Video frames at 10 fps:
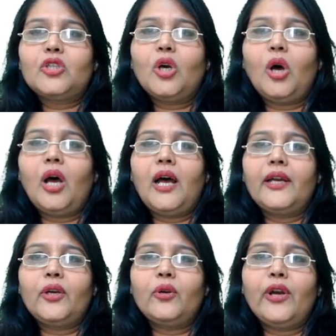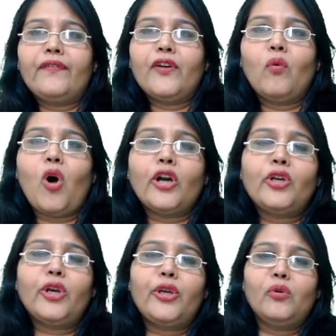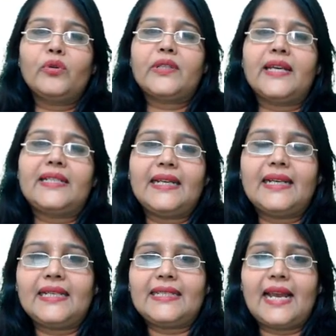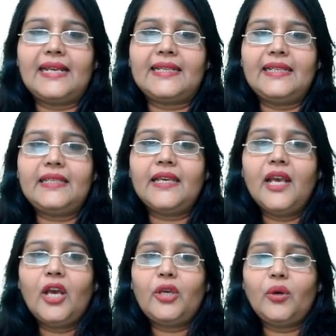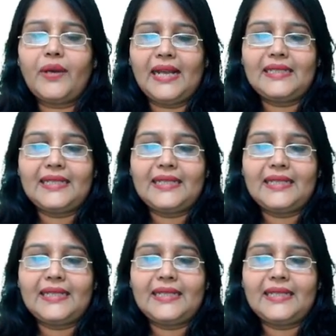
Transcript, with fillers: So uh, you know, if you want to use it in a sentence, you can